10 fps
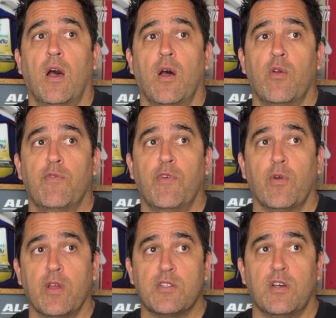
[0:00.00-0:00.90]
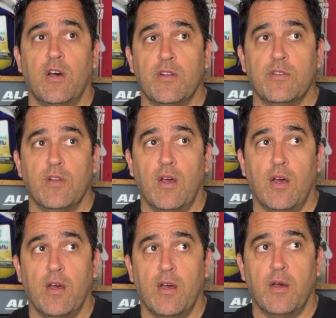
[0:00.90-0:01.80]
we focus on
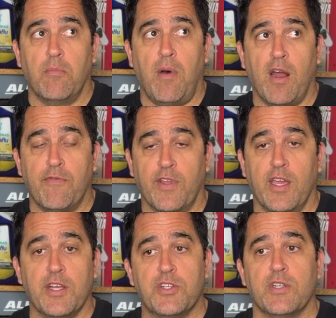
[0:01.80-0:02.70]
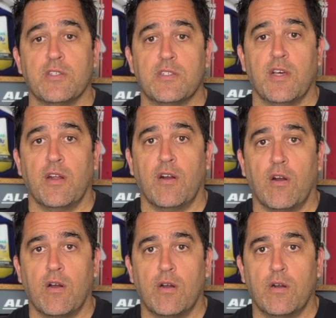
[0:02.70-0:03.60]
modifications that
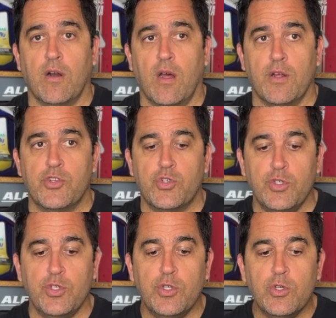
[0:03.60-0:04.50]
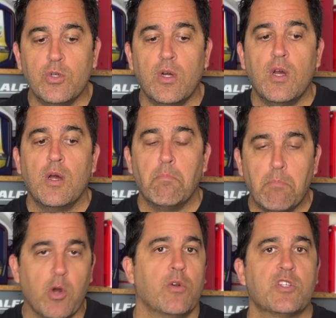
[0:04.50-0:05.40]
are true
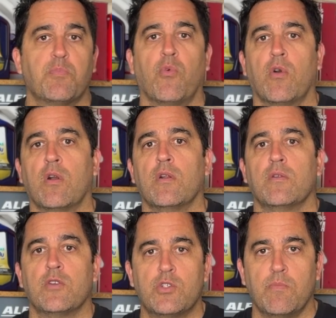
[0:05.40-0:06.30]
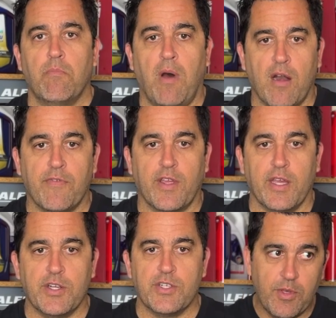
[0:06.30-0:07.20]
motorsport
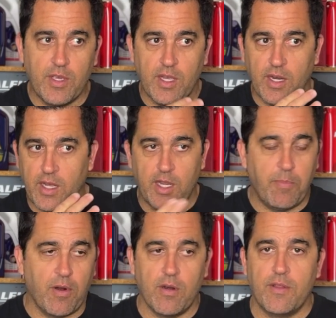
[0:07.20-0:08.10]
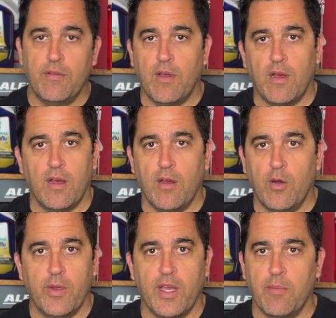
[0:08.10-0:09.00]
modification. You can get any part
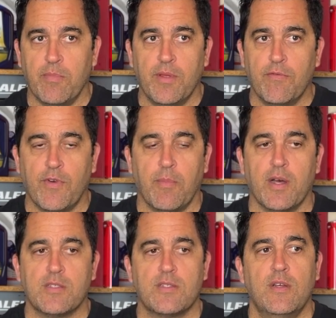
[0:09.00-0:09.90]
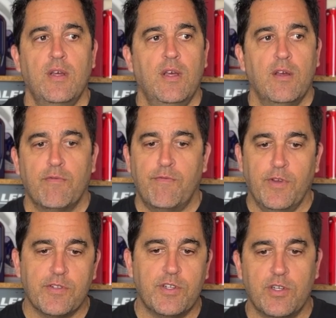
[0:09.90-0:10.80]
OEM from us.
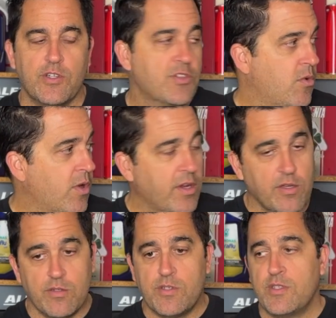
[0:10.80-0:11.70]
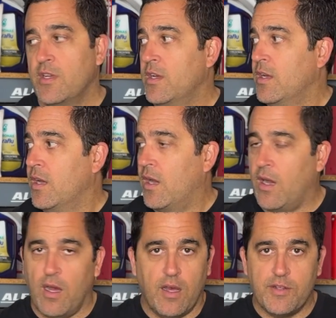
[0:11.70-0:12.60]
Filters, oils,
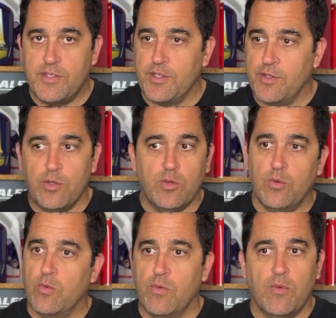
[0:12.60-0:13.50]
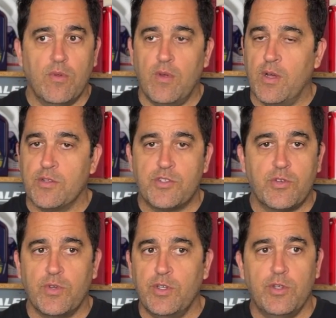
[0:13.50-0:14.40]
to a
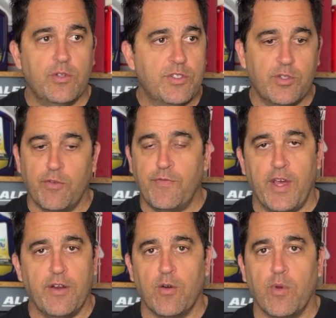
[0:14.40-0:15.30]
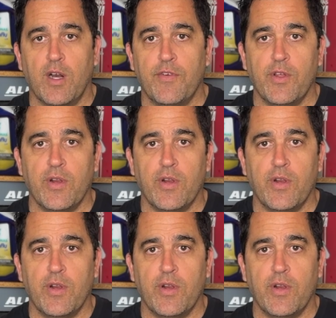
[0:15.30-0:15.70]
screw, to a fender, whatever you